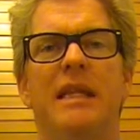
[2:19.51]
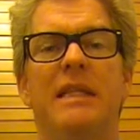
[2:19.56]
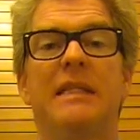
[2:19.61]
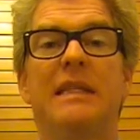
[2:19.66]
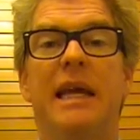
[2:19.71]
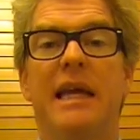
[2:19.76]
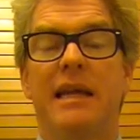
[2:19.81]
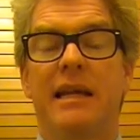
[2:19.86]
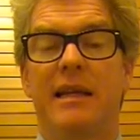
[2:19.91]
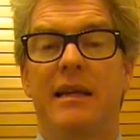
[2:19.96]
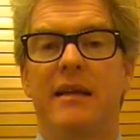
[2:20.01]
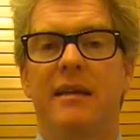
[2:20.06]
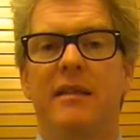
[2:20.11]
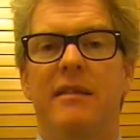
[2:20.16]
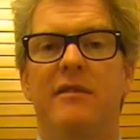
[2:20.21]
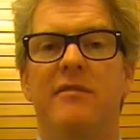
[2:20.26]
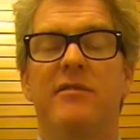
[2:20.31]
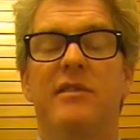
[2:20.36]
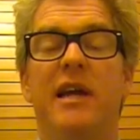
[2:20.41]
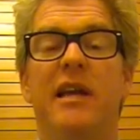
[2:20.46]
dating.
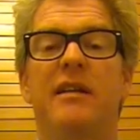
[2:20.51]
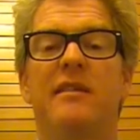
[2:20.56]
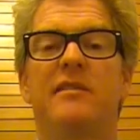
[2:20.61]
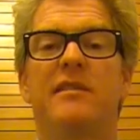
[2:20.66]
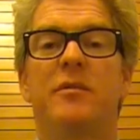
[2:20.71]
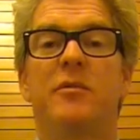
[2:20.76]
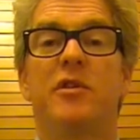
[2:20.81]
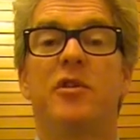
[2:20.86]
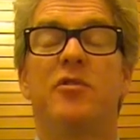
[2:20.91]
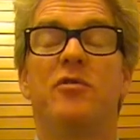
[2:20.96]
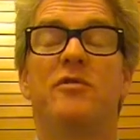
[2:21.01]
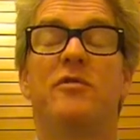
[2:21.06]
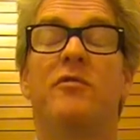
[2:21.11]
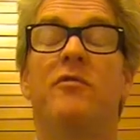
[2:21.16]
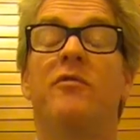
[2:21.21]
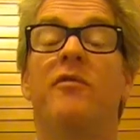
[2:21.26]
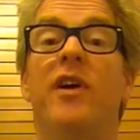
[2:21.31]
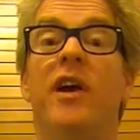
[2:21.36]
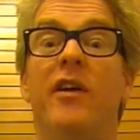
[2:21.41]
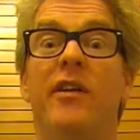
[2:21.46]
They're dating someone who's
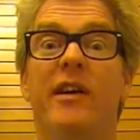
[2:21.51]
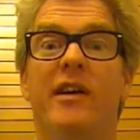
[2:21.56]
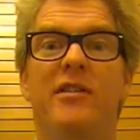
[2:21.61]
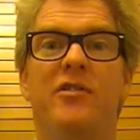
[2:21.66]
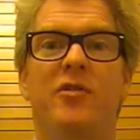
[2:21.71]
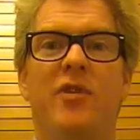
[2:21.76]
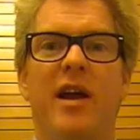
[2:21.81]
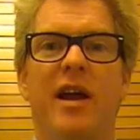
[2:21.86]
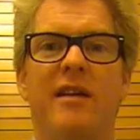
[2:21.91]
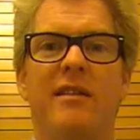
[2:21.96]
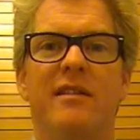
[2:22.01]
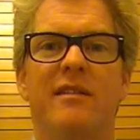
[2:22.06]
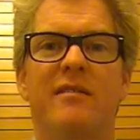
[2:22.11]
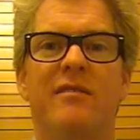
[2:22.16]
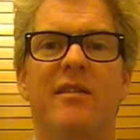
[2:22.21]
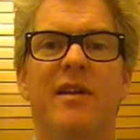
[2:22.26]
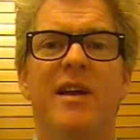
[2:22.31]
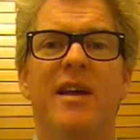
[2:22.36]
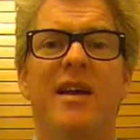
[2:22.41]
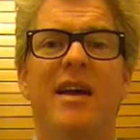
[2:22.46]
very
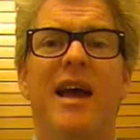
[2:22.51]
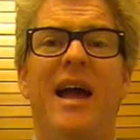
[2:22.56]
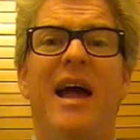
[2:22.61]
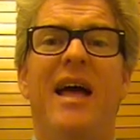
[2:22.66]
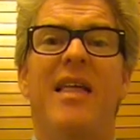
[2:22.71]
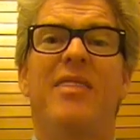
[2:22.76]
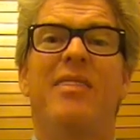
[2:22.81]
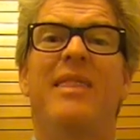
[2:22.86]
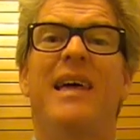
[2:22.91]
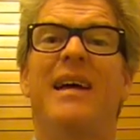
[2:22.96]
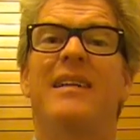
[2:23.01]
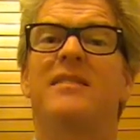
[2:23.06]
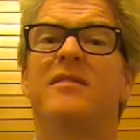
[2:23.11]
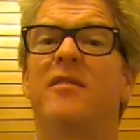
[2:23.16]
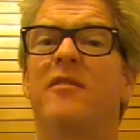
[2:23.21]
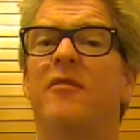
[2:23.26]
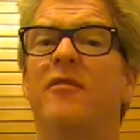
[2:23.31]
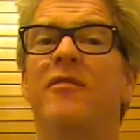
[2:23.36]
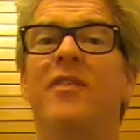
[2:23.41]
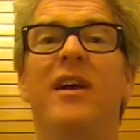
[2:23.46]
attractive, and that's
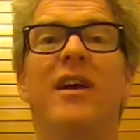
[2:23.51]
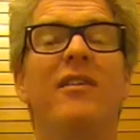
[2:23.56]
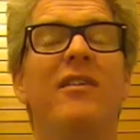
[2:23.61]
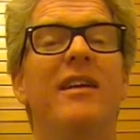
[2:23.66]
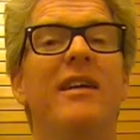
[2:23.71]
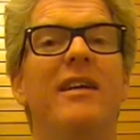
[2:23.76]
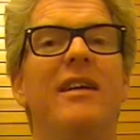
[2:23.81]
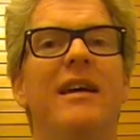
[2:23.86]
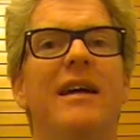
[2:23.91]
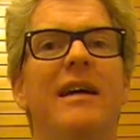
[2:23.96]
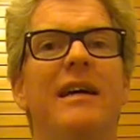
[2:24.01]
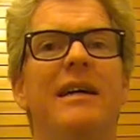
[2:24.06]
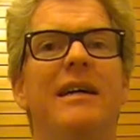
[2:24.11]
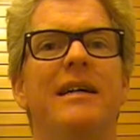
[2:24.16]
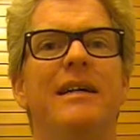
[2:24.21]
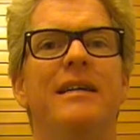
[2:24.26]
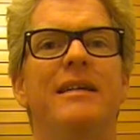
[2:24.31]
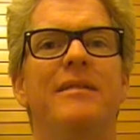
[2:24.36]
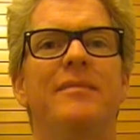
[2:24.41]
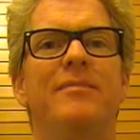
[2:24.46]
very
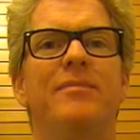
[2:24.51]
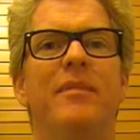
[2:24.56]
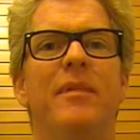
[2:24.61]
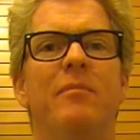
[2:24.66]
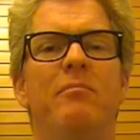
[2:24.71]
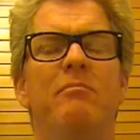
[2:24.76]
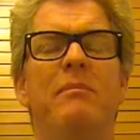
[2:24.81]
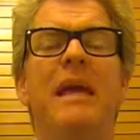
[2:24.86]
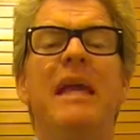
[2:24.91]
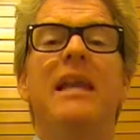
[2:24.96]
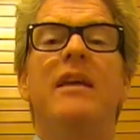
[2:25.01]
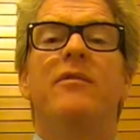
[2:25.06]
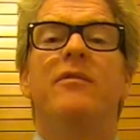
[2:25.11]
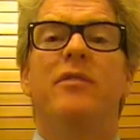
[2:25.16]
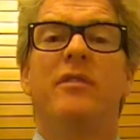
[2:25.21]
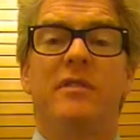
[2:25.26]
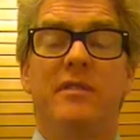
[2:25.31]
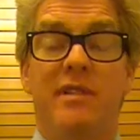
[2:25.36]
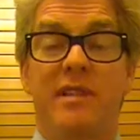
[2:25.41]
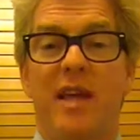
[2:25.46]

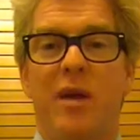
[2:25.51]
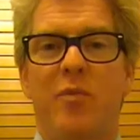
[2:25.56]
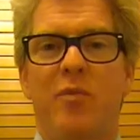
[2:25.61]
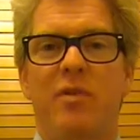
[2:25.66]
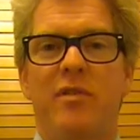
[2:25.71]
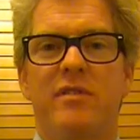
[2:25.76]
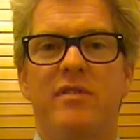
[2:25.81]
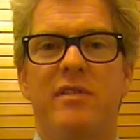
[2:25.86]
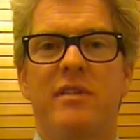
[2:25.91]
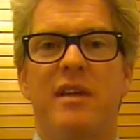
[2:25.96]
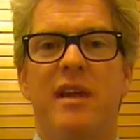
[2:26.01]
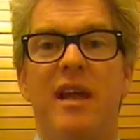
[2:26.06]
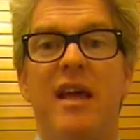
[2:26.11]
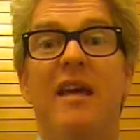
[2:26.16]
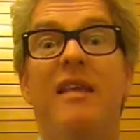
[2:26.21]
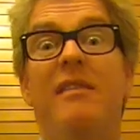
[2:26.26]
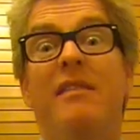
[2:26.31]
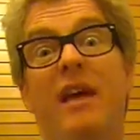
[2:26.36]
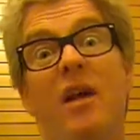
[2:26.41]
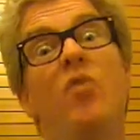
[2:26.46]
meaningful to that person.
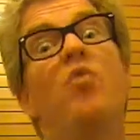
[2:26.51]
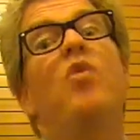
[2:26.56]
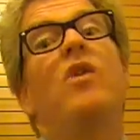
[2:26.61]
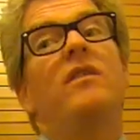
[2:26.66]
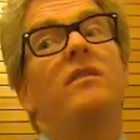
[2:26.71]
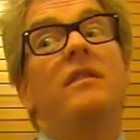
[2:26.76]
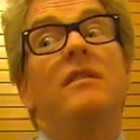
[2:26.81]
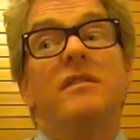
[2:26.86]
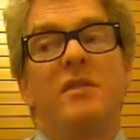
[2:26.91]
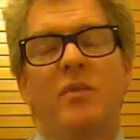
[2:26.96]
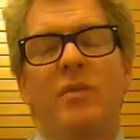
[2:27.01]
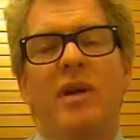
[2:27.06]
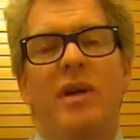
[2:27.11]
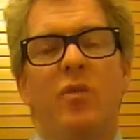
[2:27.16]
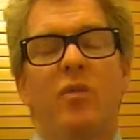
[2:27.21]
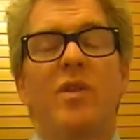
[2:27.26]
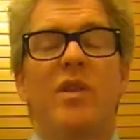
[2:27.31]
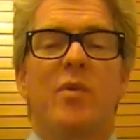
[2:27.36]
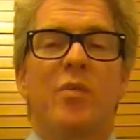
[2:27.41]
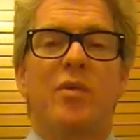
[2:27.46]
They want it to be
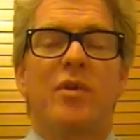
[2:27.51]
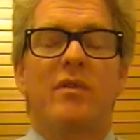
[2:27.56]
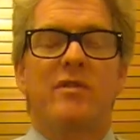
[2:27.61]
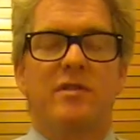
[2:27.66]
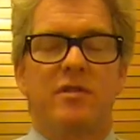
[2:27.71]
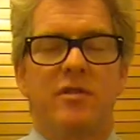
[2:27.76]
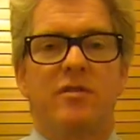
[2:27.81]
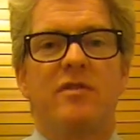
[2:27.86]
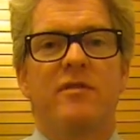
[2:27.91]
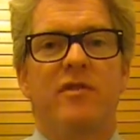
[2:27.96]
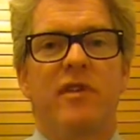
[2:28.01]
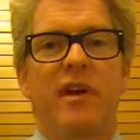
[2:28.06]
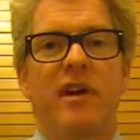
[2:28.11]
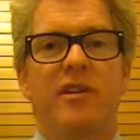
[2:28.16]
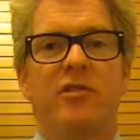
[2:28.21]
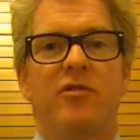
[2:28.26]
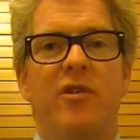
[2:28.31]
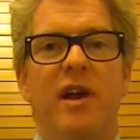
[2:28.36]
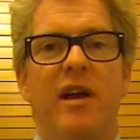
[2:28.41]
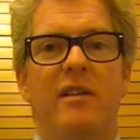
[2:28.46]
with a person who's very
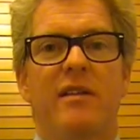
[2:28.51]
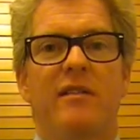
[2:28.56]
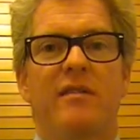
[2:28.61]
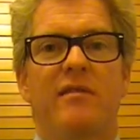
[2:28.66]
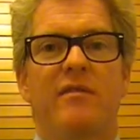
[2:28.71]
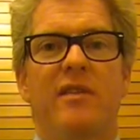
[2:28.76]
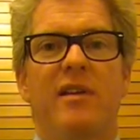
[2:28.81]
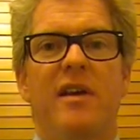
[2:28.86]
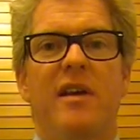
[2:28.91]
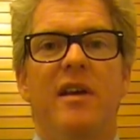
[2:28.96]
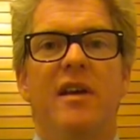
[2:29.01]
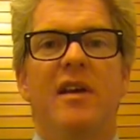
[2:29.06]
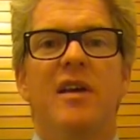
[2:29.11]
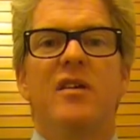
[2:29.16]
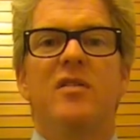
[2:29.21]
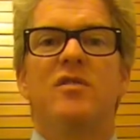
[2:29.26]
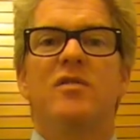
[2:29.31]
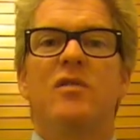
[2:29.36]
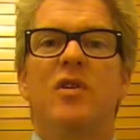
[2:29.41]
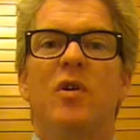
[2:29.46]
attractive.
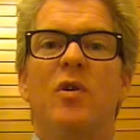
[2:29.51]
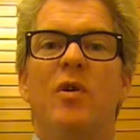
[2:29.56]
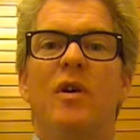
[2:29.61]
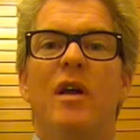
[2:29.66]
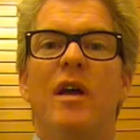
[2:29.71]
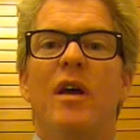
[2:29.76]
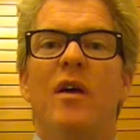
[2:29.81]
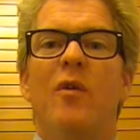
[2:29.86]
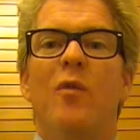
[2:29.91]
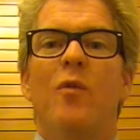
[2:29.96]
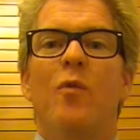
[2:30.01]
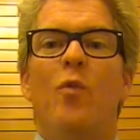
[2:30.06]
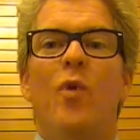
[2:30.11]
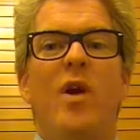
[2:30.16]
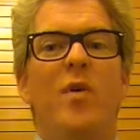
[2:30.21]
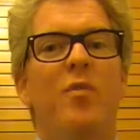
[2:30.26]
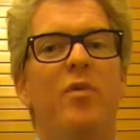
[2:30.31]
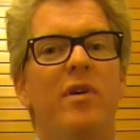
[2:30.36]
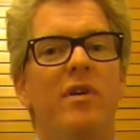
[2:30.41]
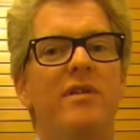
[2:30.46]
So when
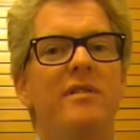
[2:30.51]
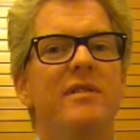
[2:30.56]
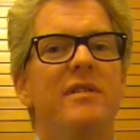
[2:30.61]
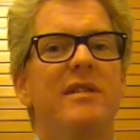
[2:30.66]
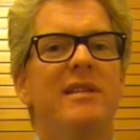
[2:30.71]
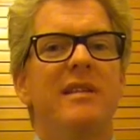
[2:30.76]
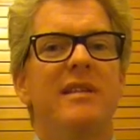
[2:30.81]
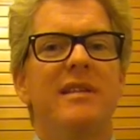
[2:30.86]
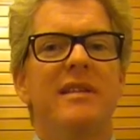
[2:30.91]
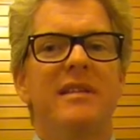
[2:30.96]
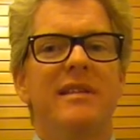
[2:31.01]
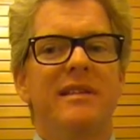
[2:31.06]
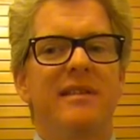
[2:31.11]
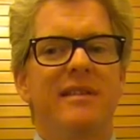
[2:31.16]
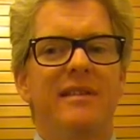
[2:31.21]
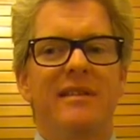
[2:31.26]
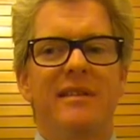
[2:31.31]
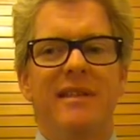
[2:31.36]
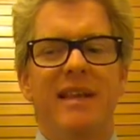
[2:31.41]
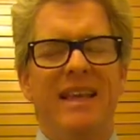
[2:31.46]
a person
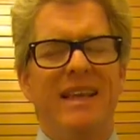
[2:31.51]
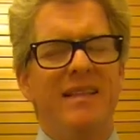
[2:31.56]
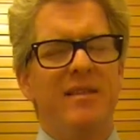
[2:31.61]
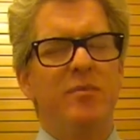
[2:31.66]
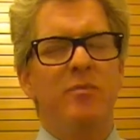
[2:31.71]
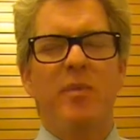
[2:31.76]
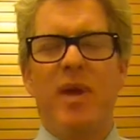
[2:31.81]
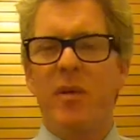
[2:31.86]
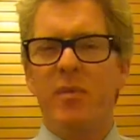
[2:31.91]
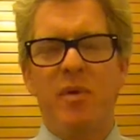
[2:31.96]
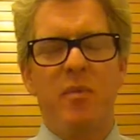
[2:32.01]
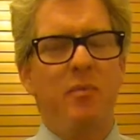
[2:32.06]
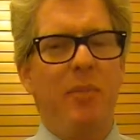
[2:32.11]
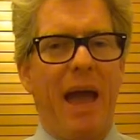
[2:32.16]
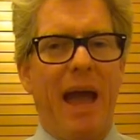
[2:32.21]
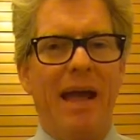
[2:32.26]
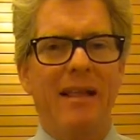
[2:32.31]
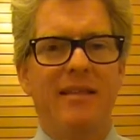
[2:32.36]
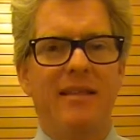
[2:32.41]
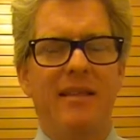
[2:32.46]
is maybe
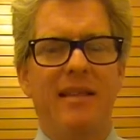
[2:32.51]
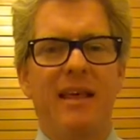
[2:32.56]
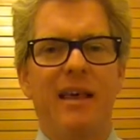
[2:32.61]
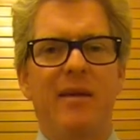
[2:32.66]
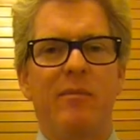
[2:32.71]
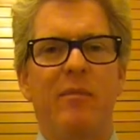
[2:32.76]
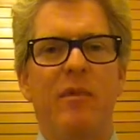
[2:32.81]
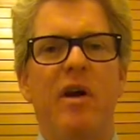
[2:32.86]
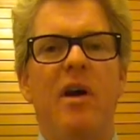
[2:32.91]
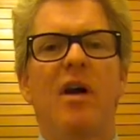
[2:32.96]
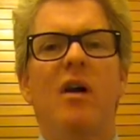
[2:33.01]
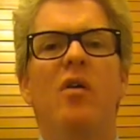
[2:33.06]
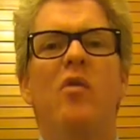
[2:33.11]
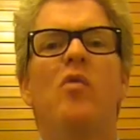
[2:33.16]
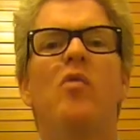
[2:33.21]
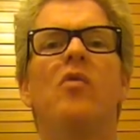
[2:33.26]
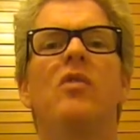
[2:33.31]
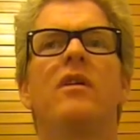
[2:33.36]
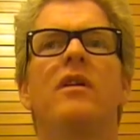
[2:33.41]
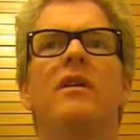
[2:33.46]
bad to them
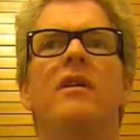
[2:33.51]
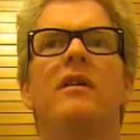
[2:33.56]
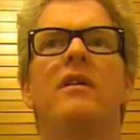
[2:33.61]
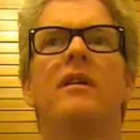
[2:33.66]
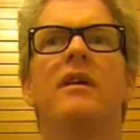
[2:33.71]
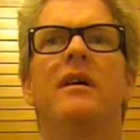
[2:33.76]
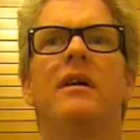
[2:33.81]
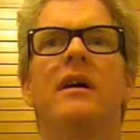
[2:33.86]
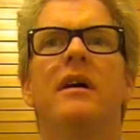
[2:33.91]
or